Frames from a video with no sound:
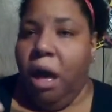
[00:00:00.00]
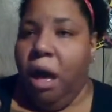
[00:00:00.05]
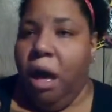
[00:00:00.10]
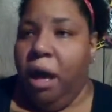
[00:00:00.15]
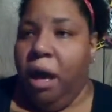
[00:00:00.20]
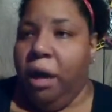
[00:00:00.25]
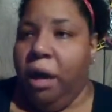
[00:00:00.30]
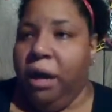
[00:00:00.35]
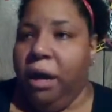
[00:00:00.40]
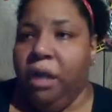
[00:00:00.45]

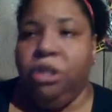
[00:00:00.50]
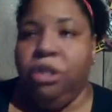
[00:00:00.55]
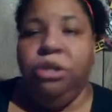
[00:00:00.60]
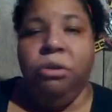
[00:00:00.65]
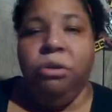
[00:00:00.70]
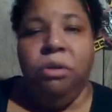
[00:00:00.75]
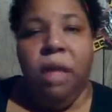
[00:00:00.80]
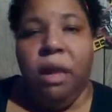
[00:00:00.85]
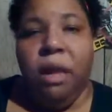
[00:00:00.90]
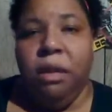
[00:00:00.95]
an
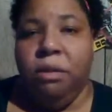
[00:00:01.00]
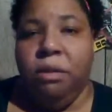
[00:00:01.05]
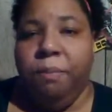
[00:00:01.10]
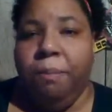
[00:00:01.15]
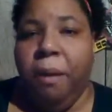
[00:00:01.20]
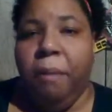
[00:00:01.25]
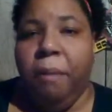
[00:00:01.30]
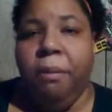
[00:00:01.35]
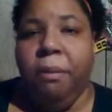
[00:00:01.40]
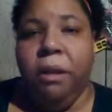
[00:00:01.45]
issue that is
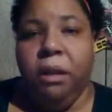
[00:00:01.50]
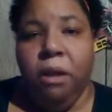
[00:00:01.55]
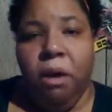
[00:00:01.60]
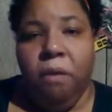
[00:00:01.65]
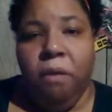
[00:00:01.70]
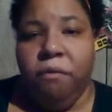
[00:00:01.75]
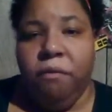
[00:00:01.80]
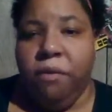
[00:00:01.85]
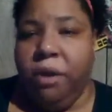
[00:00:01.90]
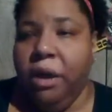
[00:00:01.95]
bubbling
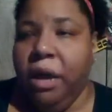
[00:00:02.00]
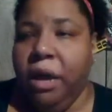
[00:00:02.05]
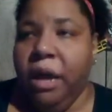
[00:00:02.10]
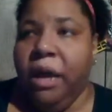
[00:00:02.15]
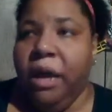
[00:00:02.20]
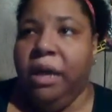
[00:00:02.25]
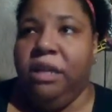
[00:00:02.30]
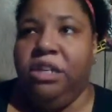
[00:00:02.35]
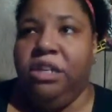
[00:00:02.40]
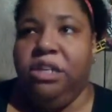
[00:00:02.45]
over.
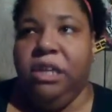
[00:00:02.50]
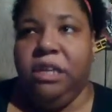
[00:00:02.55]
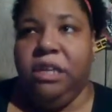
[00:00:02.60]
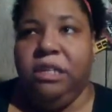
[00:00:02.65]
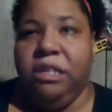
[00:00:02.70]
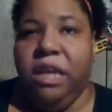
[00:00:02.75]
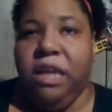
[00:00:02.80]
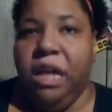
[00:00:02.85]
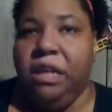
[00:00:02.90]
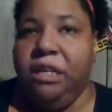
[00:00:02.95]
It's
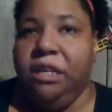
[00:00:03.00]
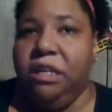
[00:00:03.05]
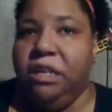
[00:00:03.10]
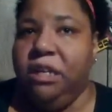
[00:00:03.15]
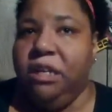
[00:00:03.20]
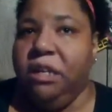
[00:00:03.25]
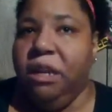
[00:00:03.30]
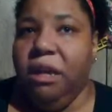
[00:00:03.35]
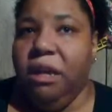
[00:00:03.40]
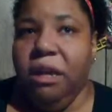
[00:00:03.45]
just
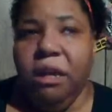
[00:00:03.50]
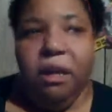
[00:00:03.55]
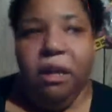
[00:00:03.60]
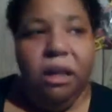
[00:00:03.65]
touching,